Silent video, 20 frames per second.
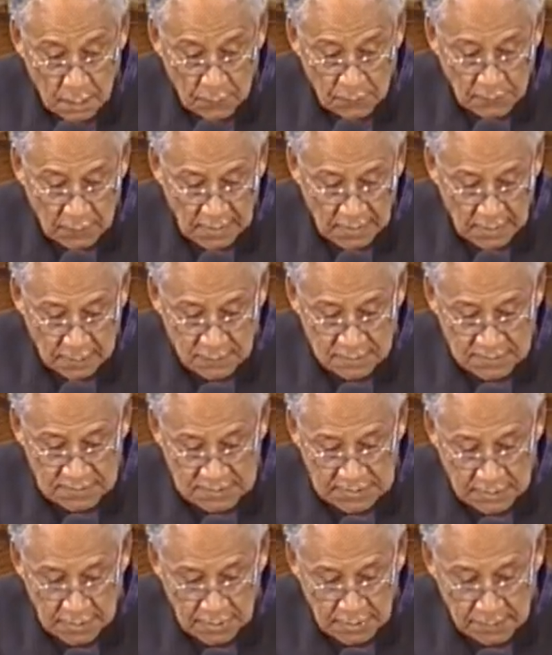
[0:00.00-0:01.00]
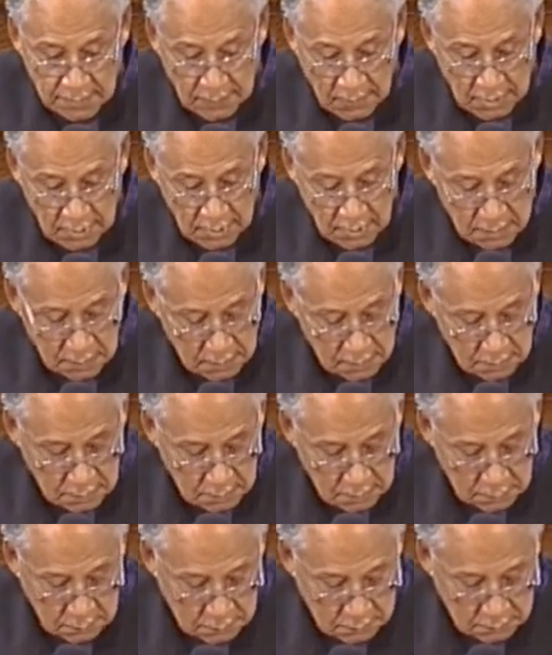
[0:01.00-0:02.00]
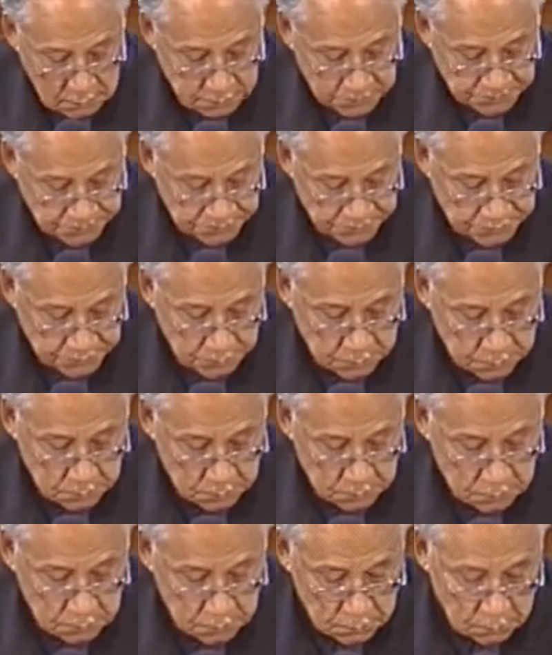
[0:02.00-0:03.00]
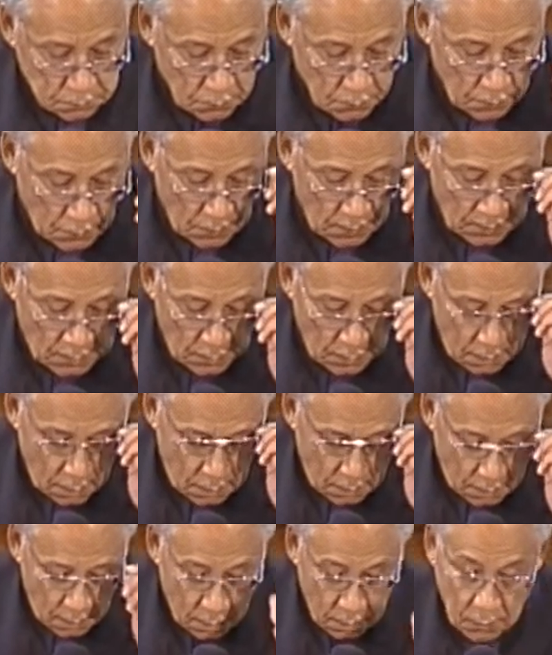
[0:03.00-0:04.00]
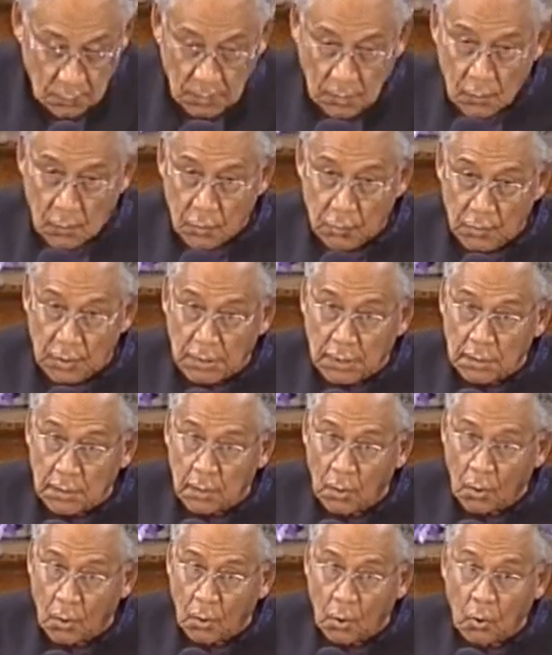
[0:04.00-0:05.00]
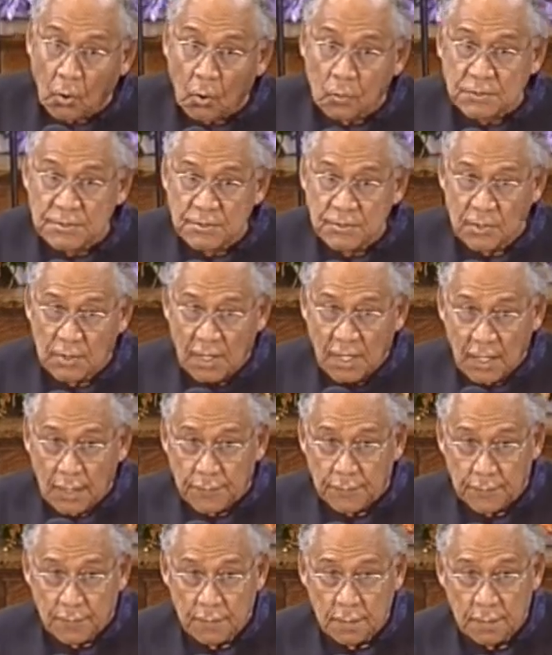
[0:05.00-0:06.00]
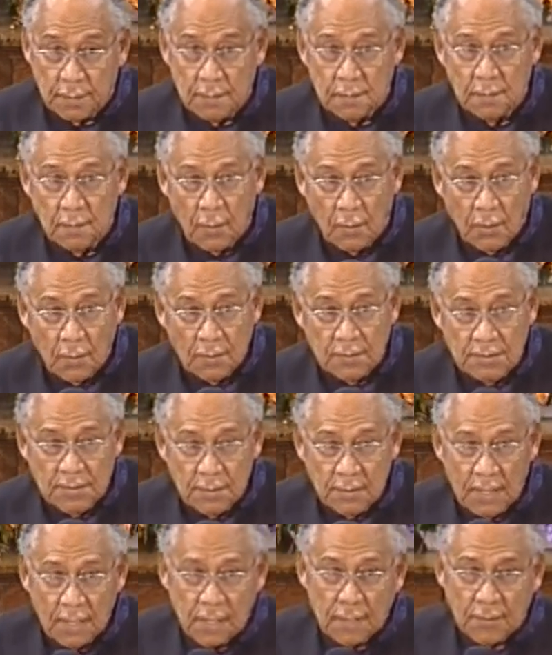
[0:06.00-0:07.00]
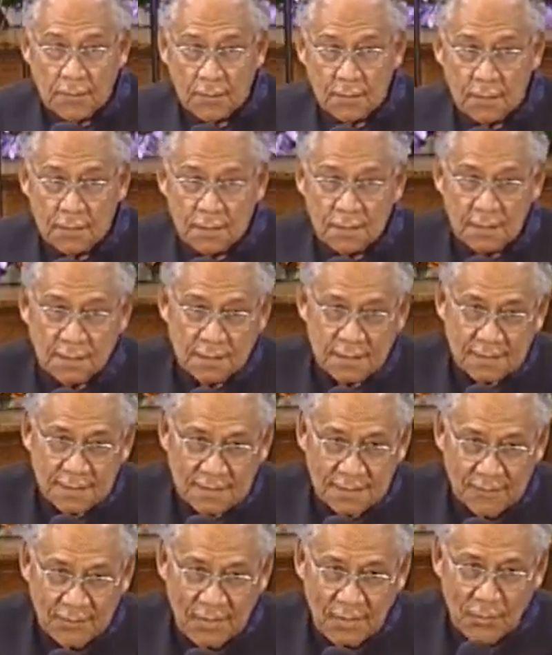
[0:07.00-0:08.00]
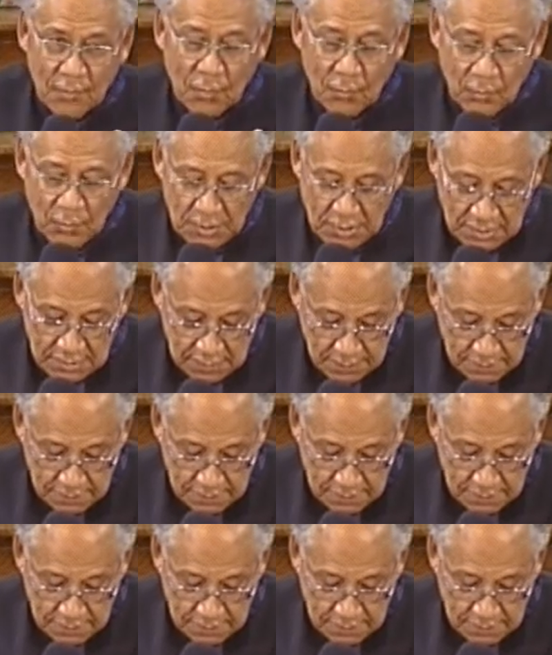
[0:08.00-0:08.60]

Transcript: you have it, say amen. amen. We will read all together. All together we will read.